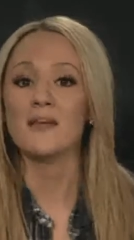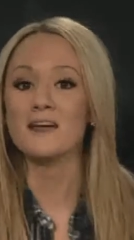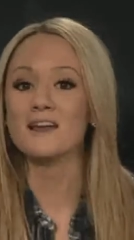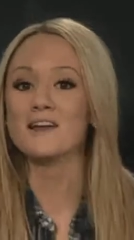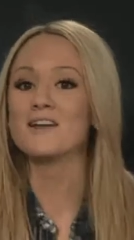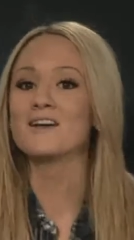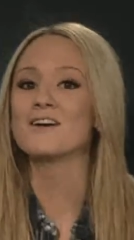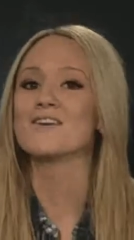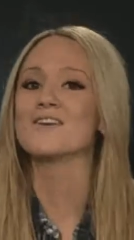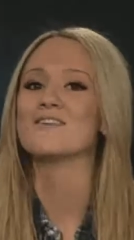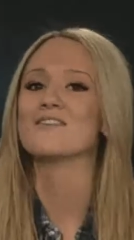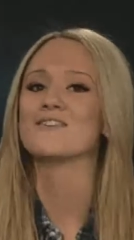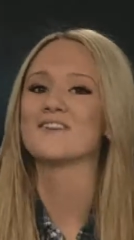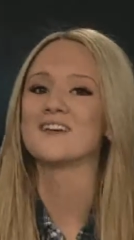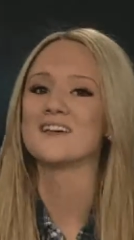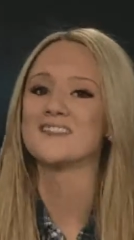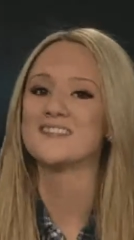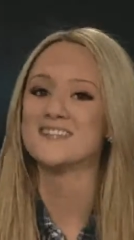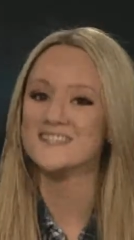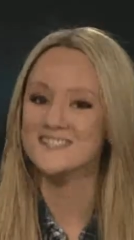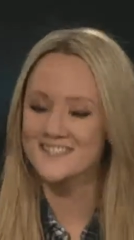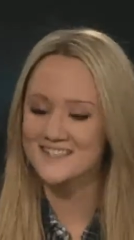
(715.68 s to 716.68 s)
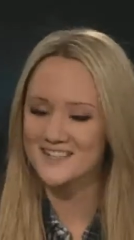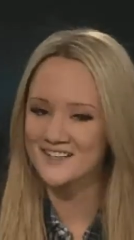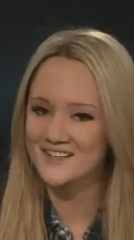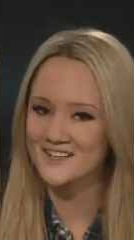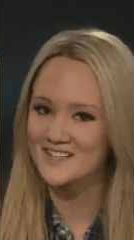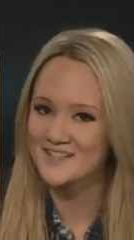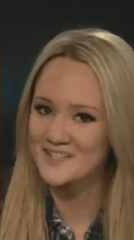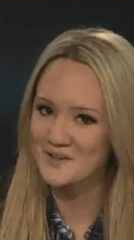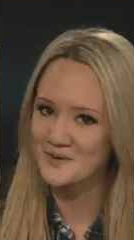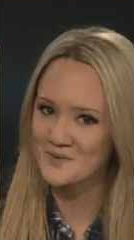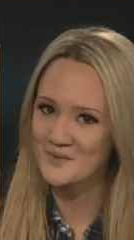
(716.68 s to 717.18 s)
of the
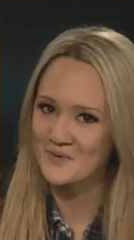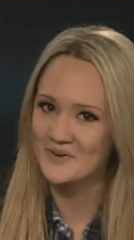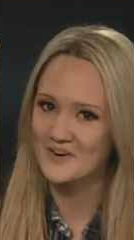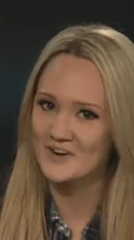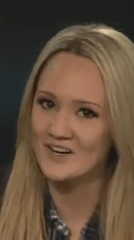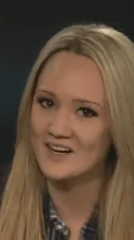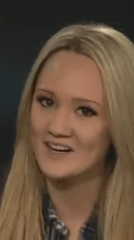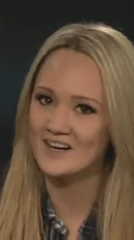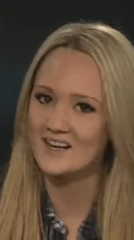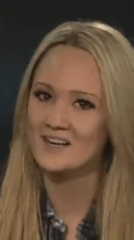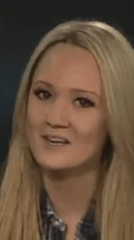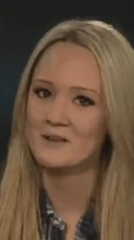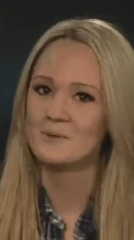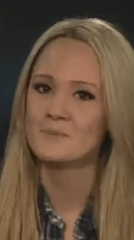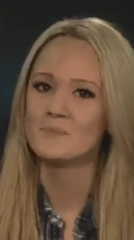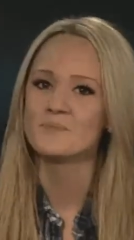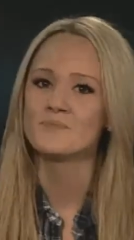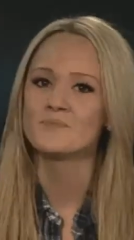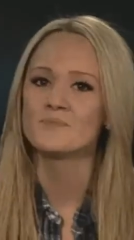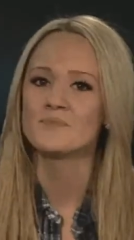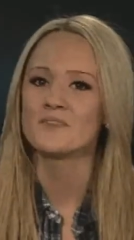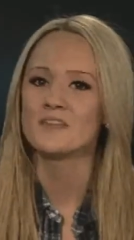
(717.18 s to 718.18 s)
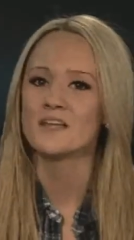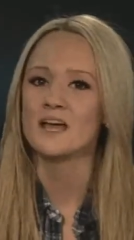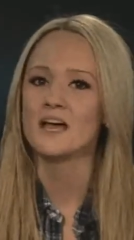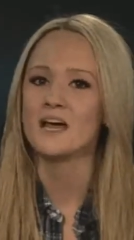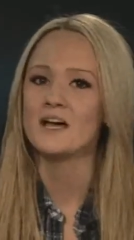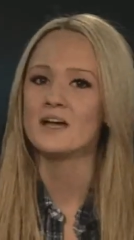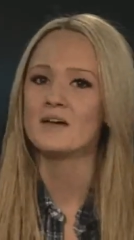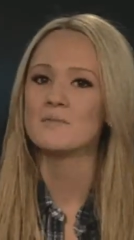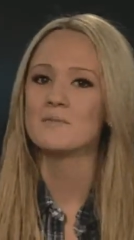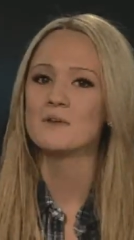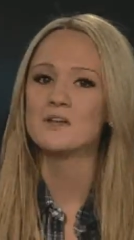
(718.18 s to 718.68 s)
Series award.
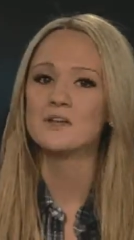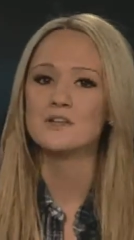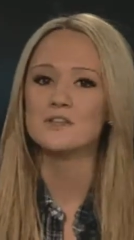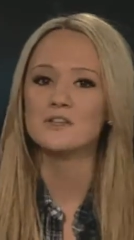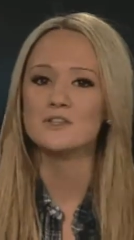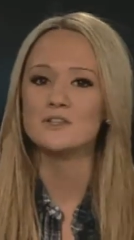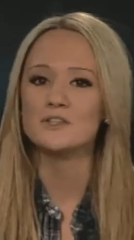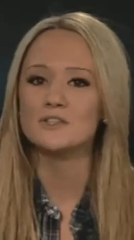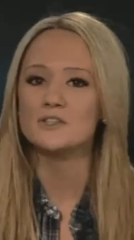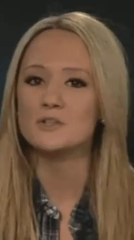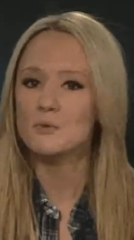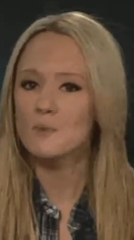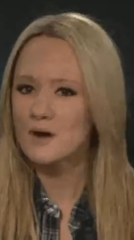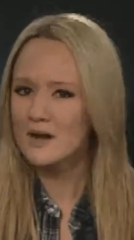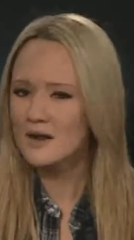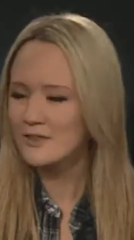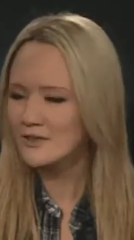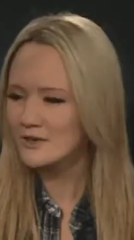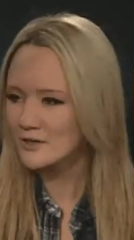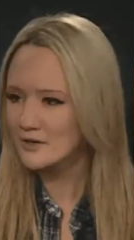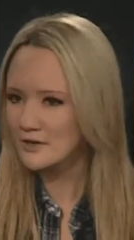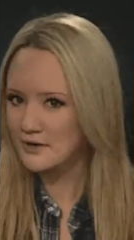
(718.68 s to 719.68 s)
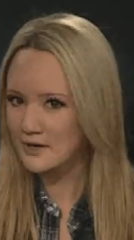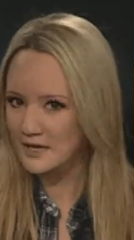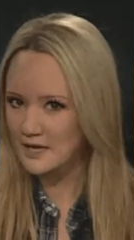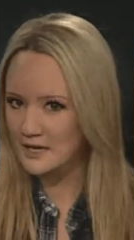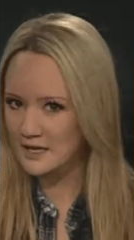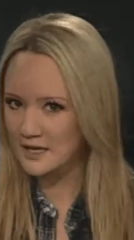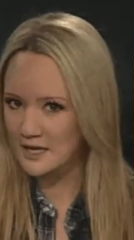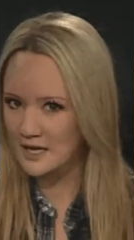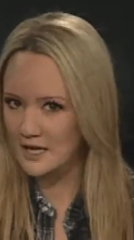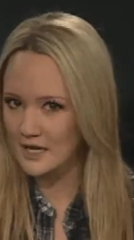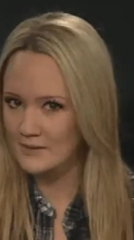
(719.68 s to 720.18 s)
So what other
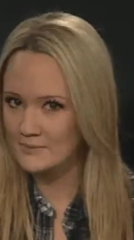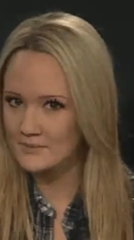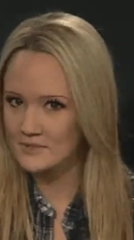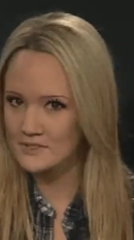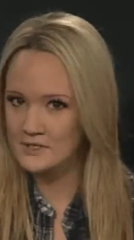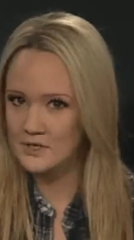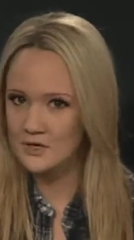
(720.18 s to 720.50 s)
cricket games